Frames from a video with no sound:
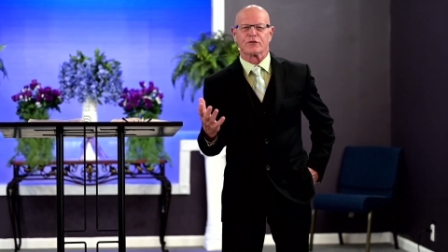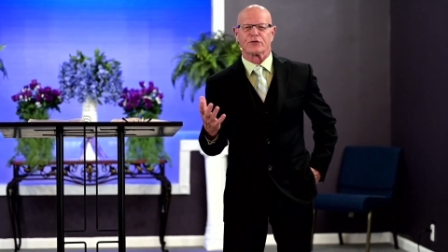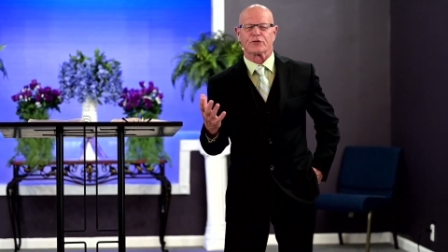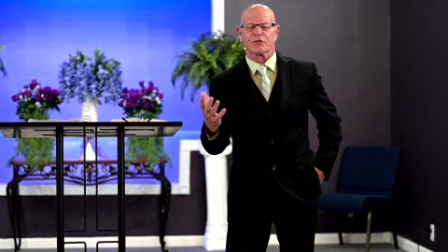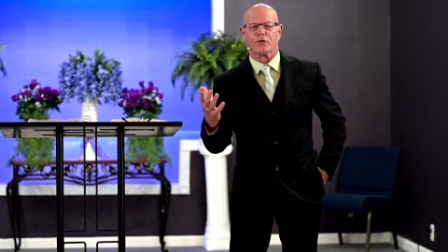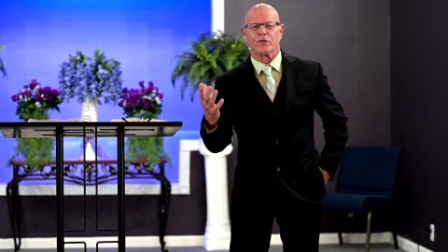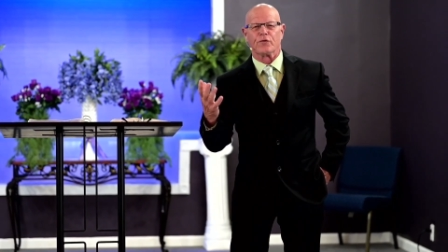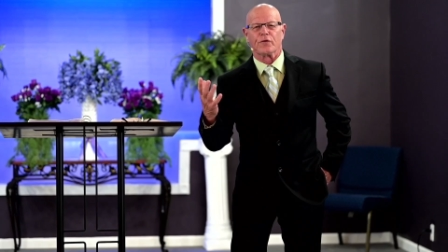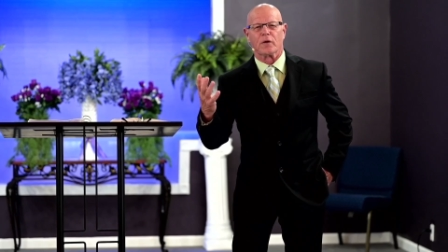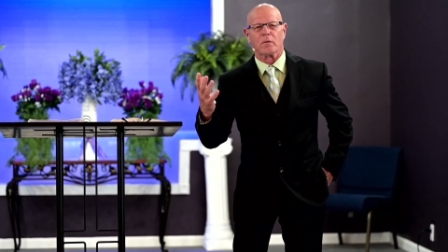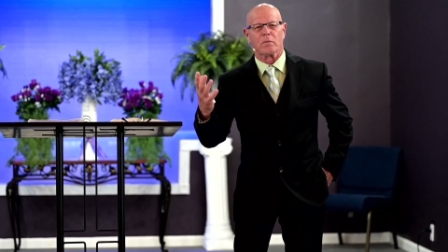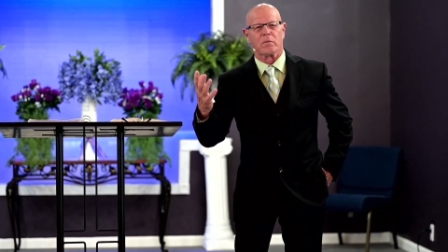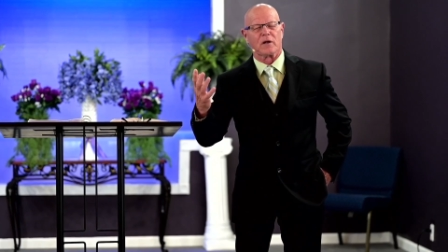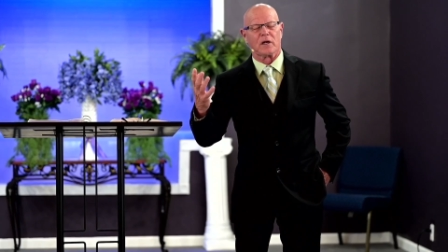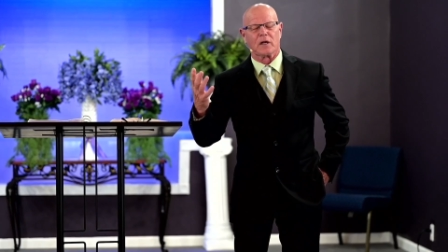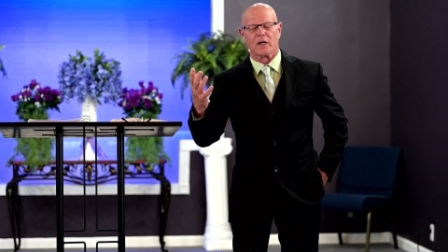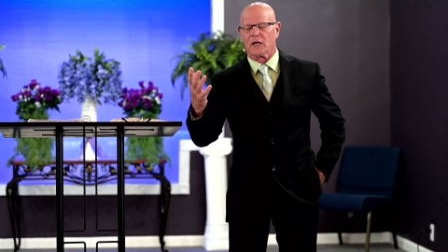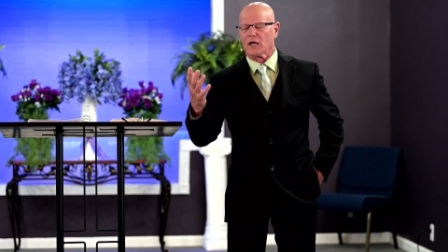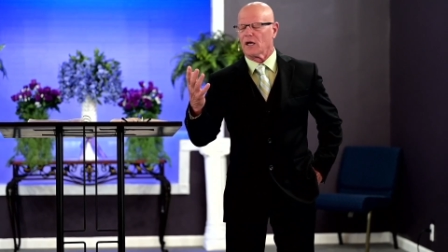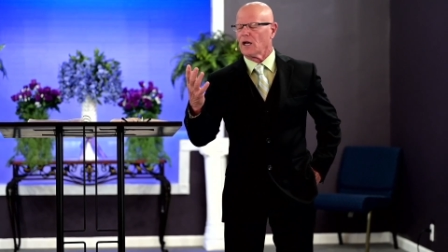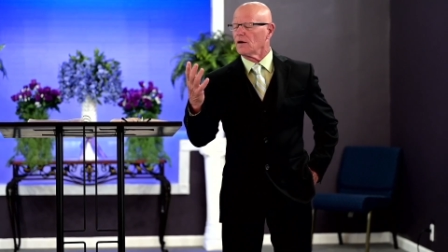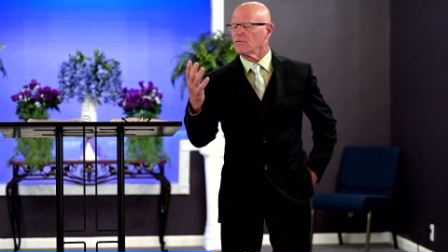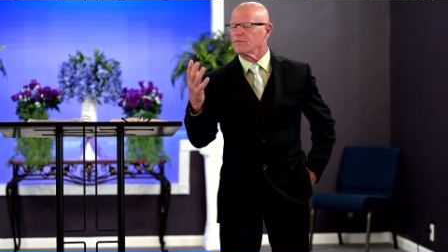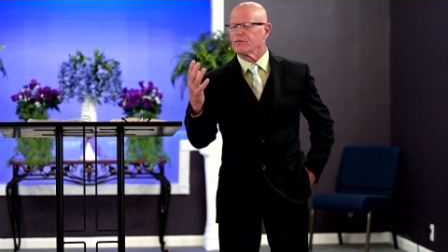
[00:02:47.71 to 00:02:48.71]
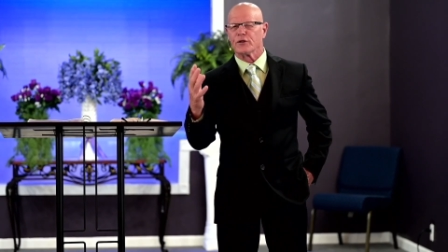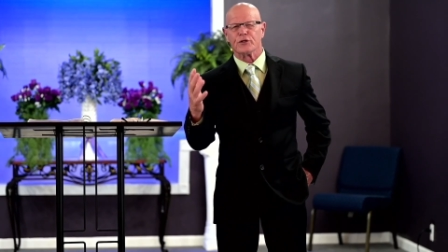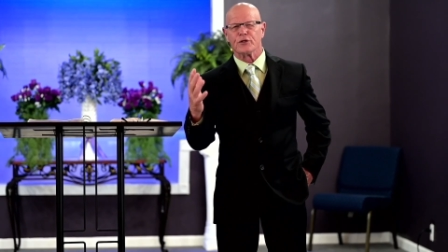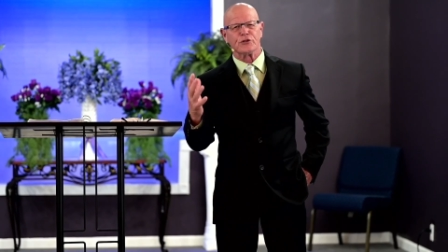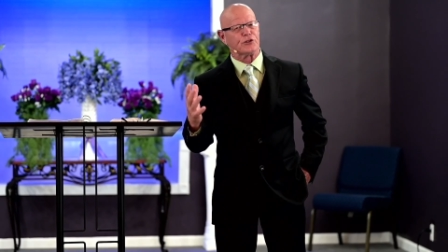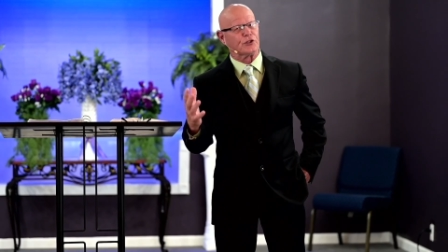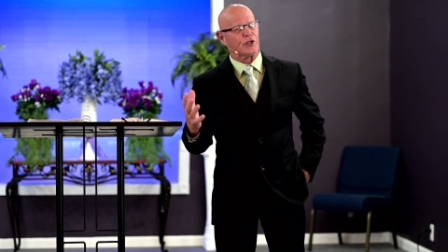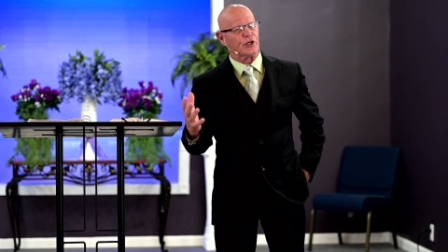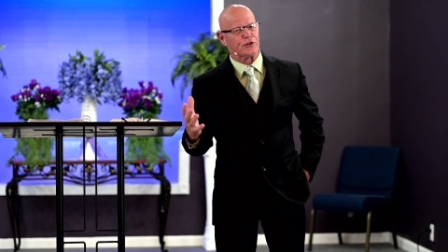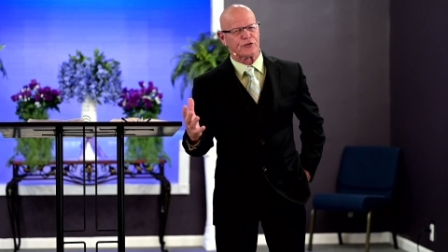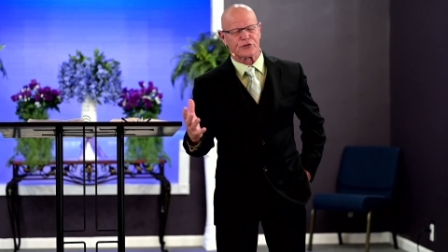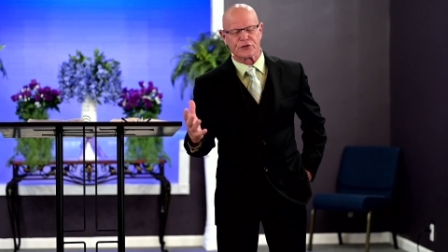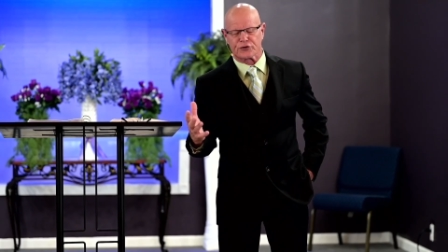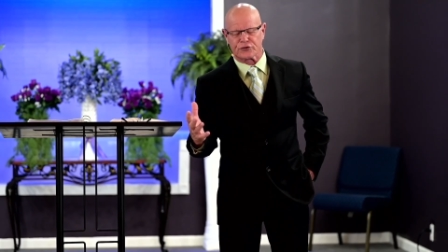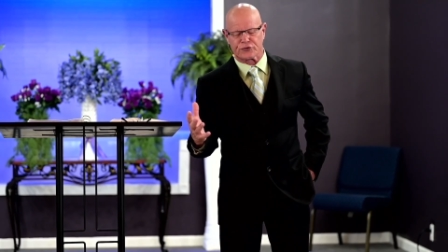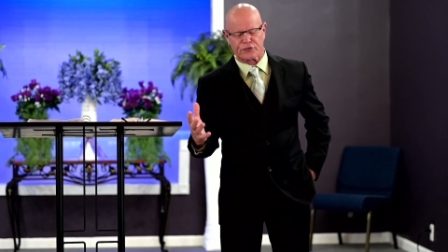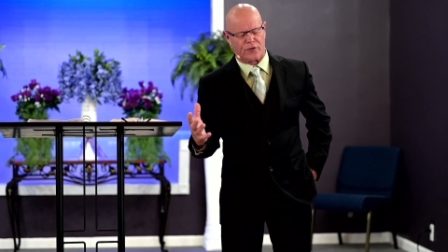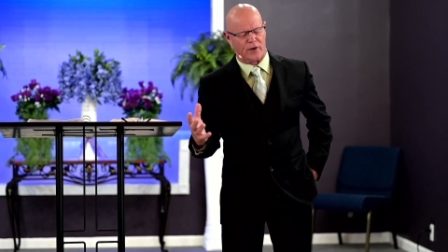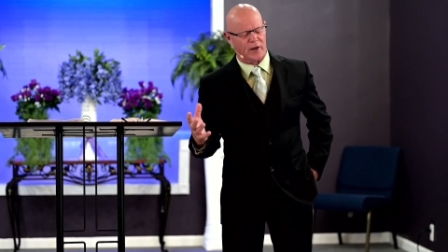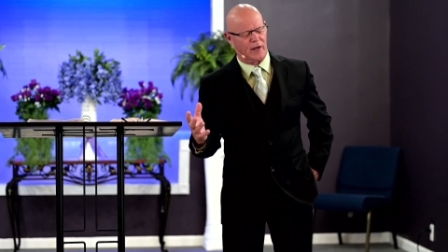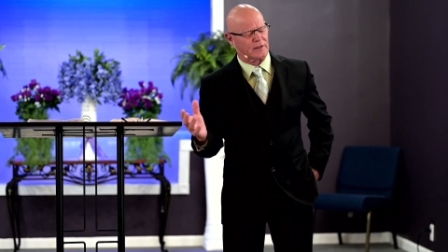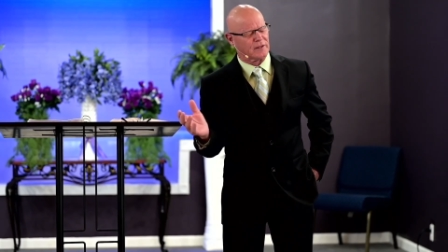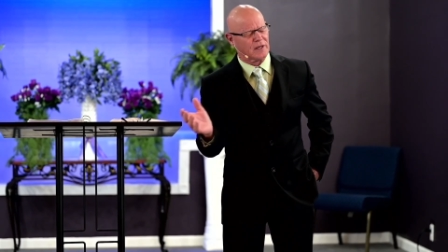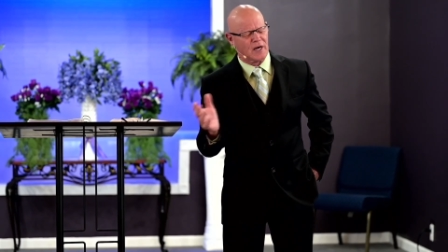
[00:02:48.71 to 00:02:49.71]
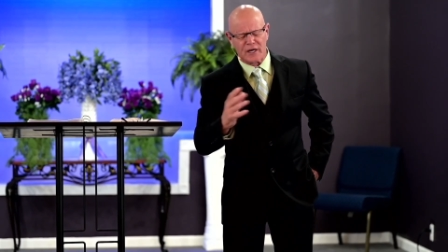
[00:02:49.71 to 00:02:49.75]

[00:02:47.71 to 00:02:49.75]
through the lovely Jesus Christ.